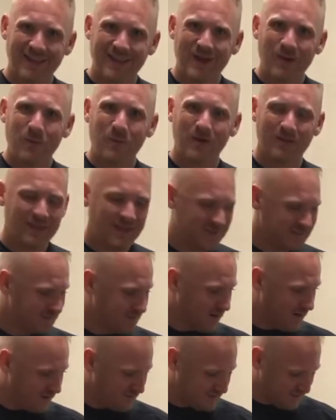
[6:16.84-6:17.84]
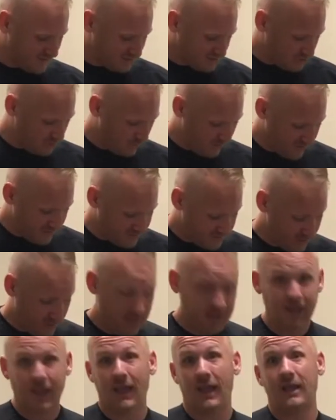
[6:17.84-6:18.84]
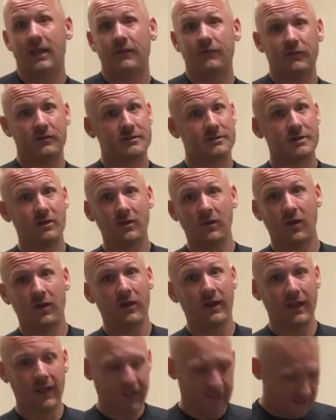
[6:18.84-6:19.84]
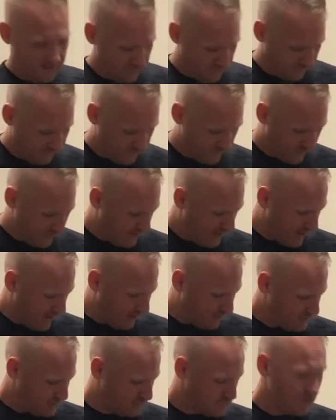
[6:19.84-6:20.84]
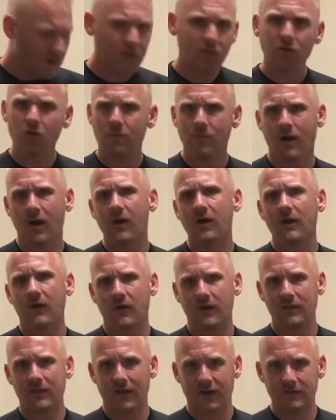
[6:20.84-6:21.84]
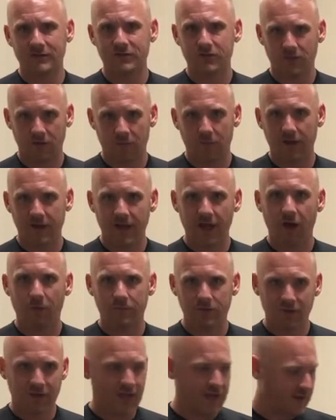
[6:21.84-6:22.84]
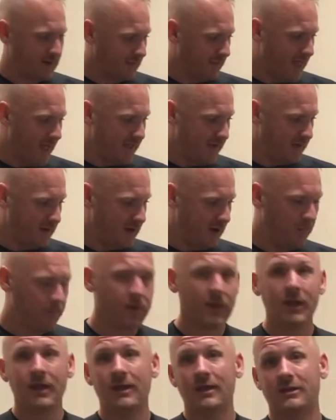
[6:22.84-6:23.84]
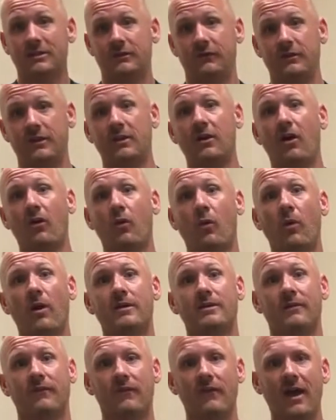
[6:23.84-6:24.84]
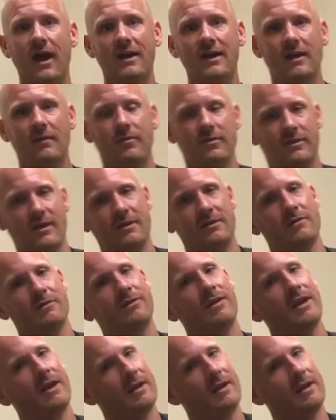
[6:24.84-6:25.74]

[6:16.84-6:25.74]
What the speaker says: where that scar tissue is. And if you're still learning, getting it figured out, draw a little marker in there too. It might help you kind of line it up, because if you did all the work to find it, but then you're thinking